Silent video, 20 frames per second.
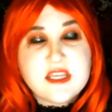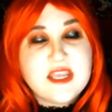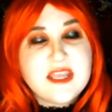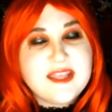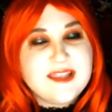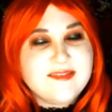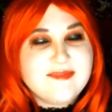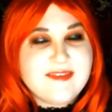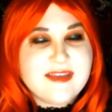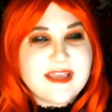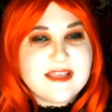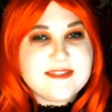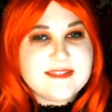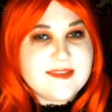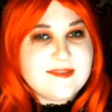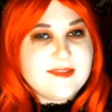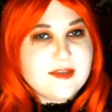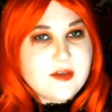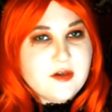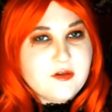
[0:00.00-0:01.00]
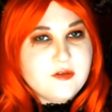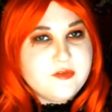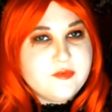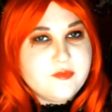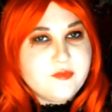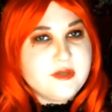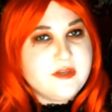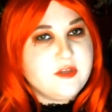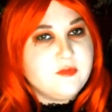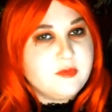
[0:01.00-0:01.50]
Like I said, the gold
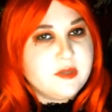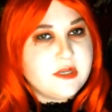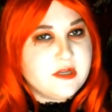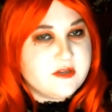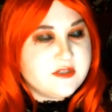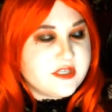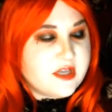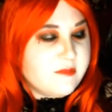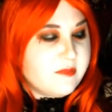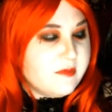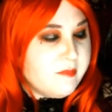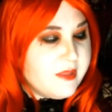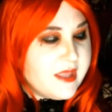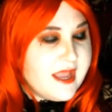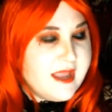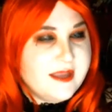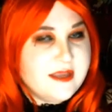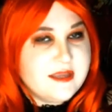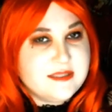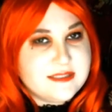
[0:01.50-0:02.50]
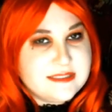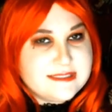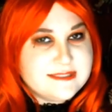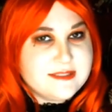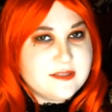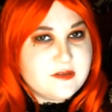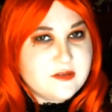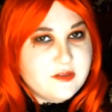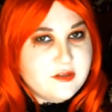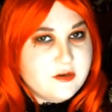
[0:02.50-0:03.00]
when you put it on top of black does
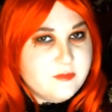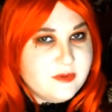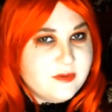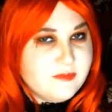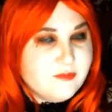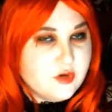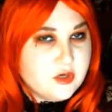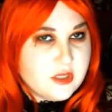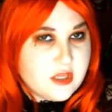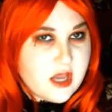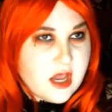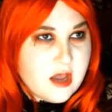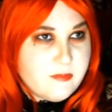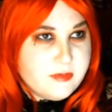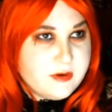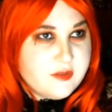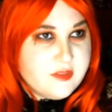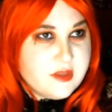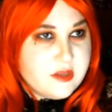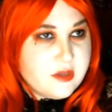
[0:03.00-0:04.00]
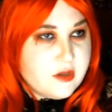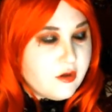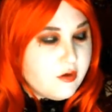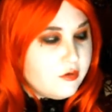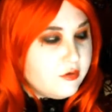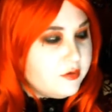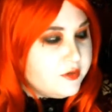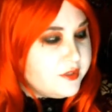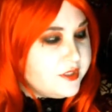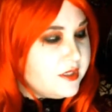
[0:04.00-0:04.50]
look a little bit more copper than
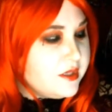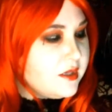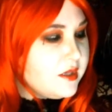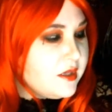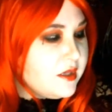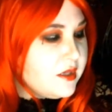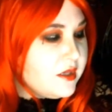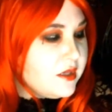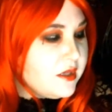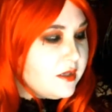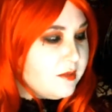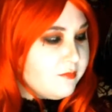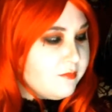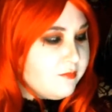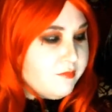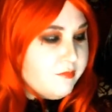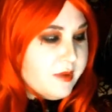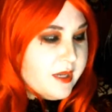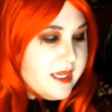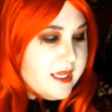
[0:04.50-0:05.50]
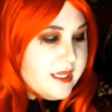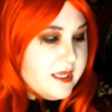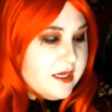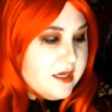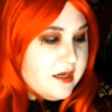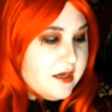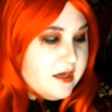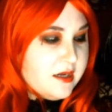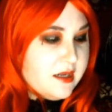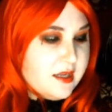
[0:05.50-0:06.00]
gold. But
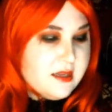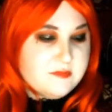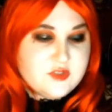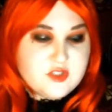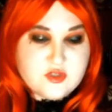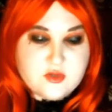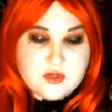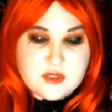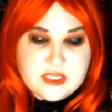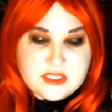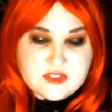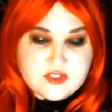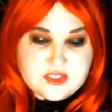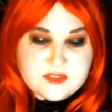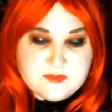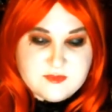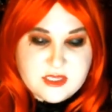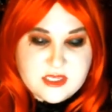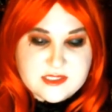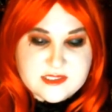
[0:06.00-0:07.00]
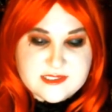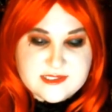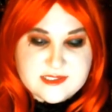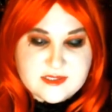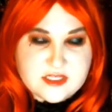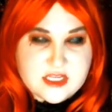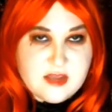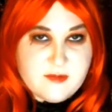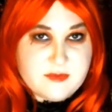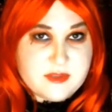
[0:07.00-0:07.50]
I'm sure that's just because it's on
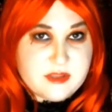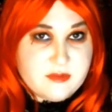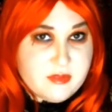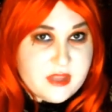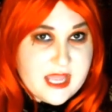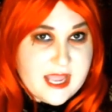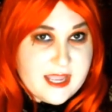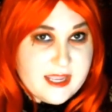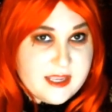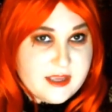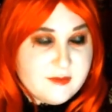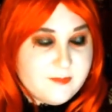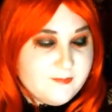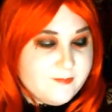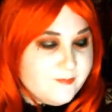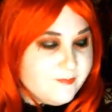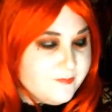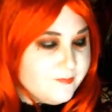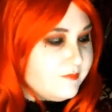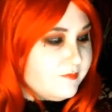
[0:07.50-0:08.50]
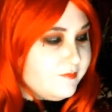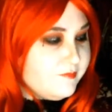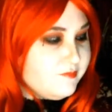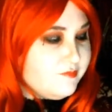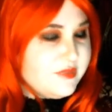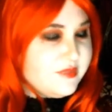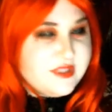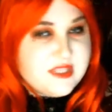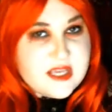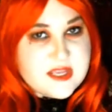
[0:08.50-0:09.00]
top of the black.
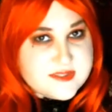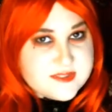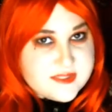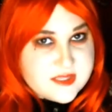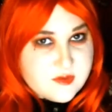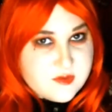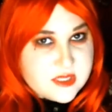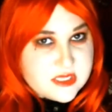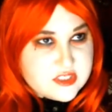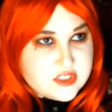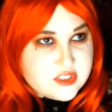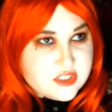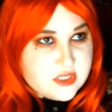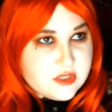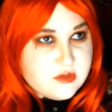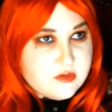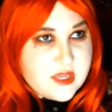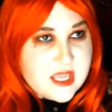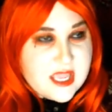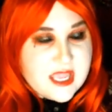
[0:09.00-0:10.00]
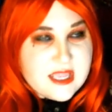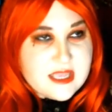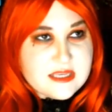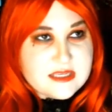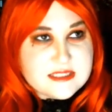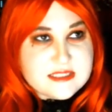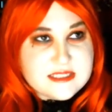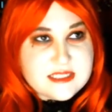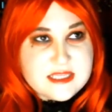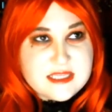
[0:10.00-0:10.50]
But that's no issue.
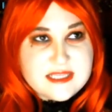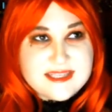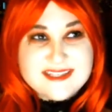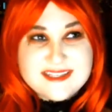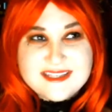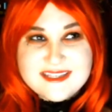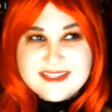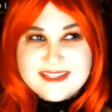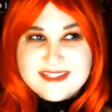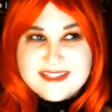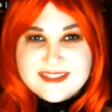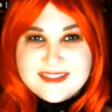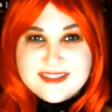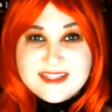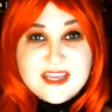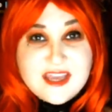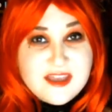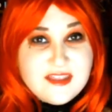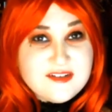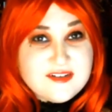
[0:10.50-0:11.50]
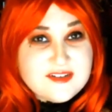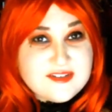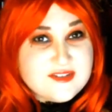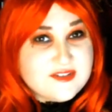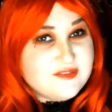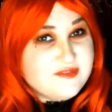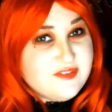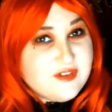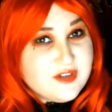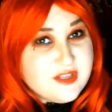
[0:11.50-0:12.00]
And the colors are
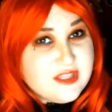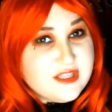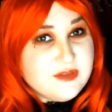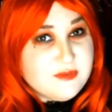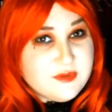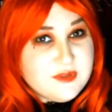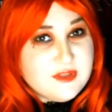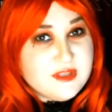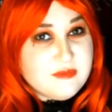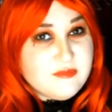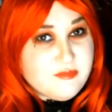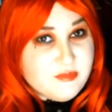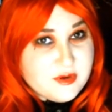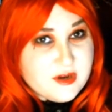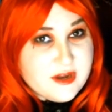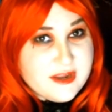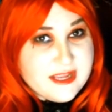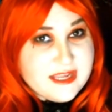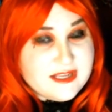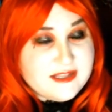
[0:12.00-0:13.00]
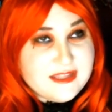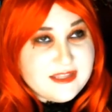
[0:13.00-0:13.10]
really, really bright.